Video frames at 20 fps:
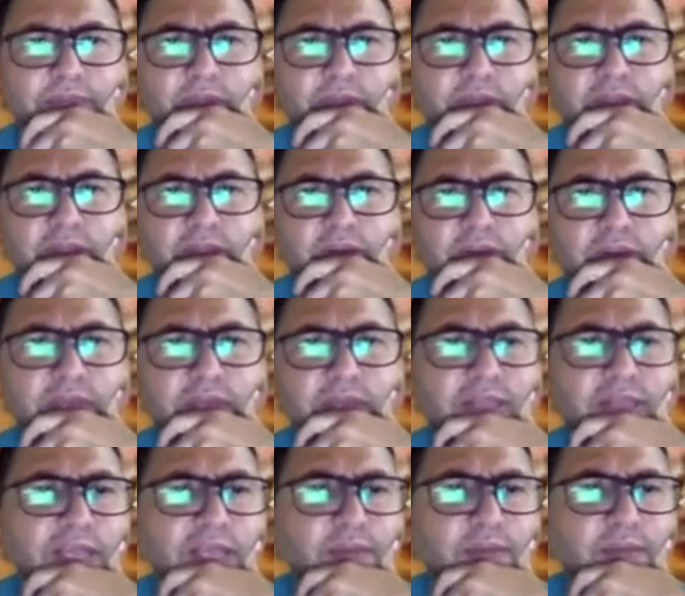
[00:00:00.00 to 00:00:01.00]
You can
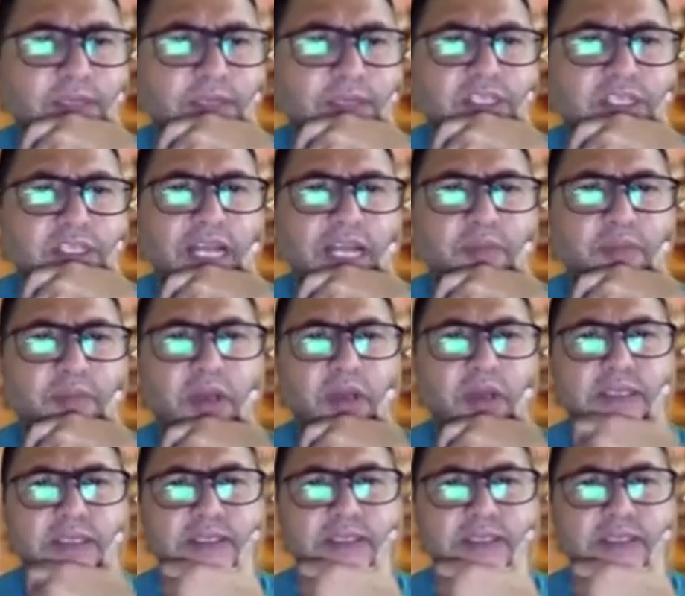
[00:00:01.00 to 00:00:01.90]
type in the chat box.